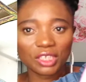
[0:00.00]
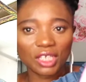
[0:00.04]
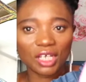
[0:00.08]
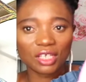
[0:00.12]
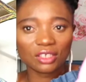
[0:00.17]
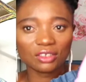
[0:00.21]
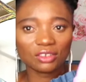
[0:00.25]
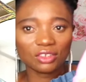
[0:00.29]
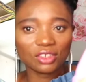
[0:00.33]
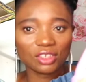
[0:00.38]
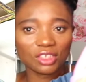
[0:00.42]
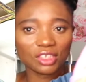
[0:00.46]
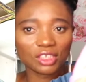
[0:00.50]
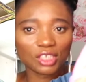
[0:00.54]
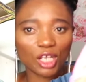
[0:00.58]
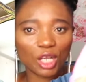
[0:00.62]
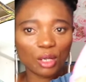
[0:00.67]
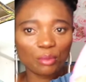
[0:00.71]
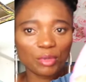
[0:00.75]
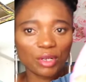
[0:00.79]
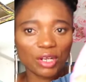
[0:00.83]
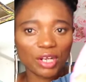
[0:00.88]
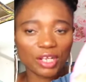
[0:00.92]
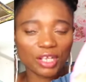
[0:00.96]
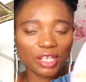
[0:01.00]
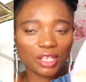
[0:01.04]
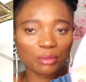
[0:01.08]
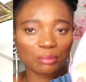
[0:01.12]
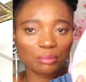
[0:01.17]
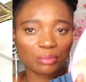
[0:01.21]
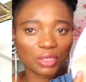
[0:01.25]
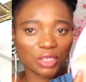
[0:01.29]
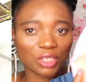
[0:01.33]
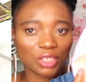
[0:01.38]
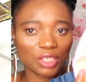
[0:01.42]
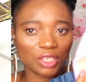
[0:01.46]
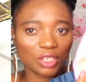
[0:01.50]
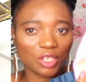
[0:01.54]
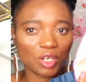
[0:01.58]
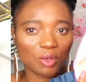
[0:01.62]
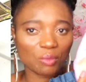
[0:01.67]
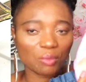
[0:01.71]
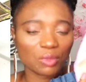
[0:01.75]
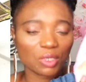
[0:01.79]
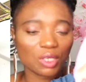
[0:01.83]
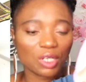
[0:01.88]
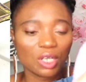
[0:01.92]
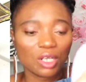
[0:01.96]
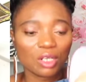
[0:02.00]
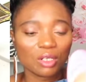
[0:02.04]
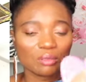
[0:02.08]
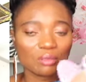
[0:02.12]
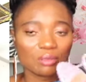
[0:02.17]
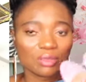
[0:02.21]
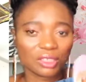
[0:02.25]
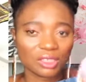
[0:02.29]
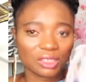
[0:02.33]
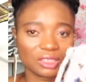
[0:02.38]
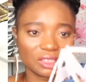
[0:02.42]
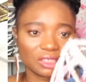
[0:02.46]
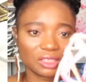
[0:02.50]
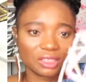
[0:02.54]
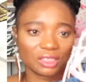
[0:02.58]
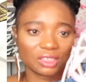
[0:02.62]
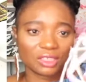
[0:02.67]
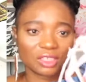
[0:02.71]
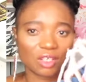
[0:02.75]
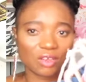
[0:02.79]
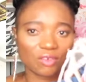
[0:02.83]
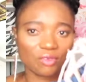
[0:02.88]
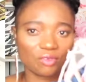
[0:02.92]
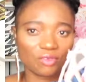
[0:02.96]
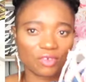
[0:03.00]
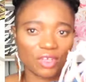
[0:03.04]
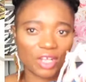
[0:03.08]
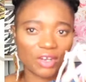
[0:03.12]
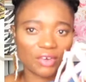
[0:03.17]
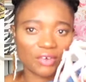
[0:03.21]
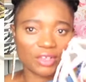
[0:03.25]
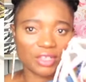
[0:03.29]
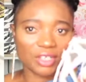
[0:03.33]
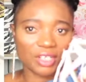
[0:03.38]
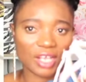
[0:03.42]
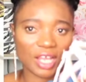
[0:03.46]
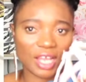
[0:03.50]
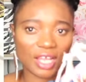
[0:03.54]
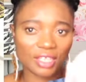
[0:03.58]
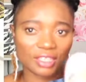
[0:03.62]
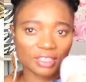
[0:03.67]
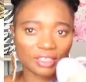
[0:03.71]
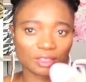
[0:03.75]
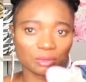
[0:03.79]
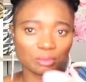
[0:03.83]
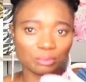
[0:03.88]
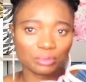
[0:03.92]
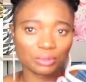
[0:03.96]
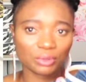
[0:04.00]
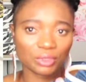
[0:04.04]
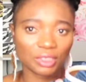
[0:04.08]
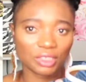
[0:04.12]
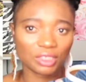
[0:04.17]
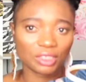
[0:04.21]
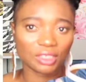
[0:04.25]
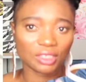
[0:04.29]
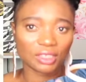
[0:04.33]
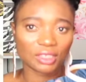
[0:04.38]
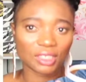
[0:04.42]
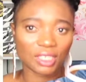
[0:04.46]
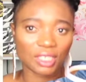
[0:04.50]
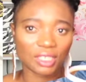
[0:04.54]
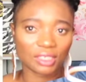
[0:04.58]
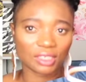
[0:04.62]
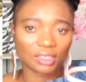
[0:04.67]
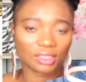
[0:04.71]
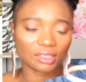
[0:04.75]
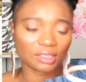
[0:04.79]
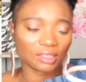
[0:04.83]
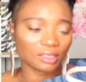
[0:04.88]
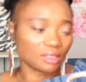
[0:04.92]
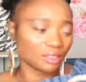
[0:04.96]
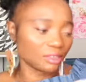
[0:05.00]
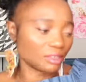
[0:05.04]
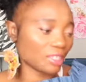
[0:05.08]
I don't know if the camera can pick it up, but this is a very nice, pretty sandal.